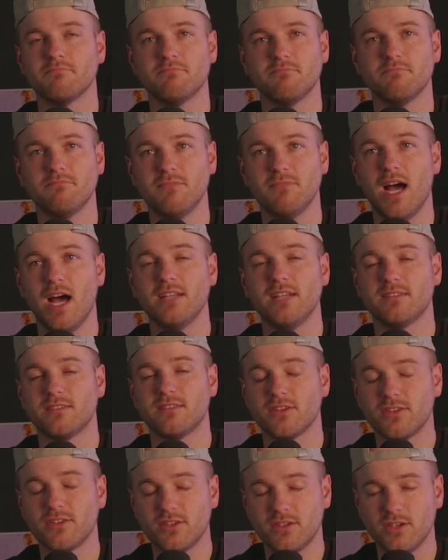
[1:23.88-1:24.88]
not just
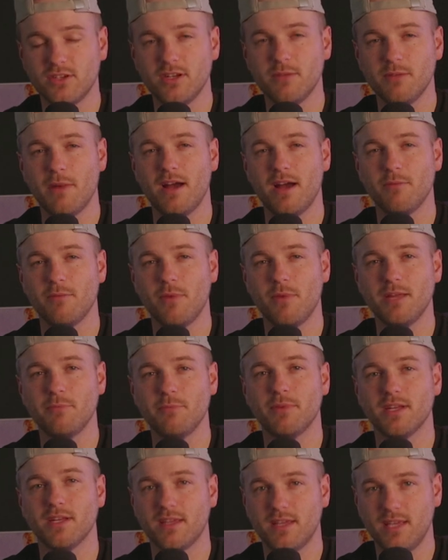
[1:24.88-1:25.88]
a good amount of money,
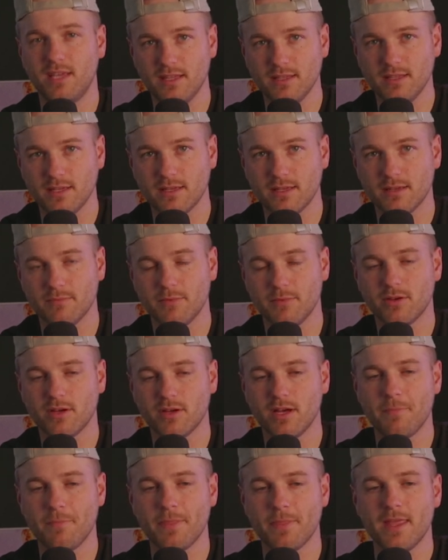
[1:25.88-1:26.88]
but a killing,
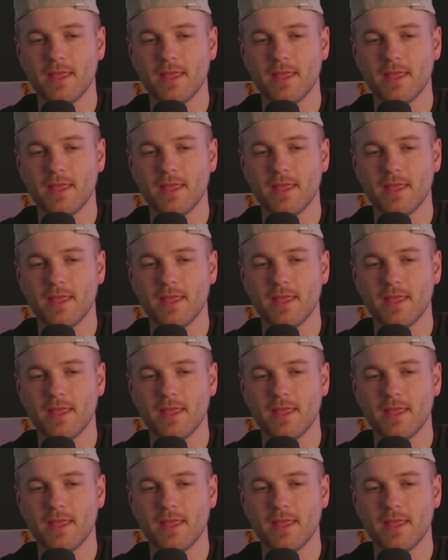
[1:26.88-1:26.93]
okay?